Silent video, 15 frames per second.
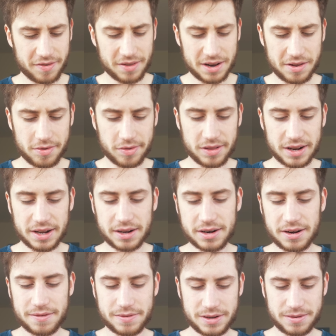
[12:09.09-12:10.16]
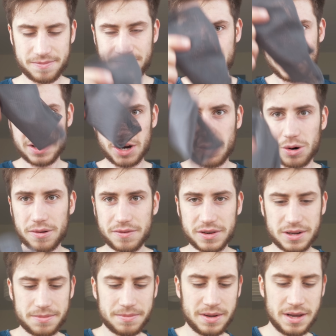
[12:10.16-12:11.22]
So this is like kind of a holder for
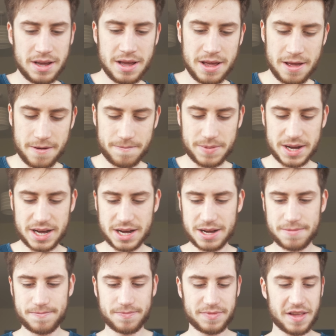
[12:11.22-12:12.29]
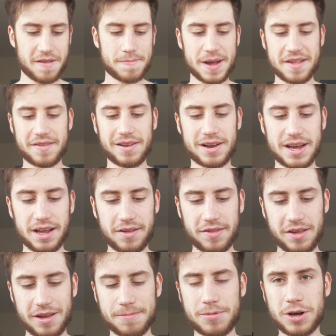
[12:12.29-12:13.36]
them, but it's basically like
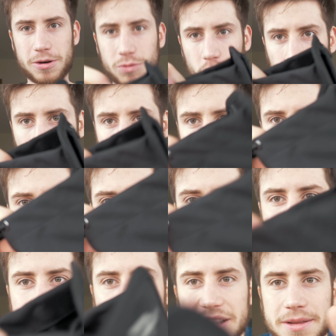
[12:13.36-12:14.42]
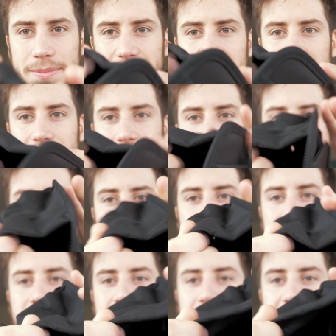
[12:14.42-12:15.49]
so you can put a water bottle inside of the bag kind of thing.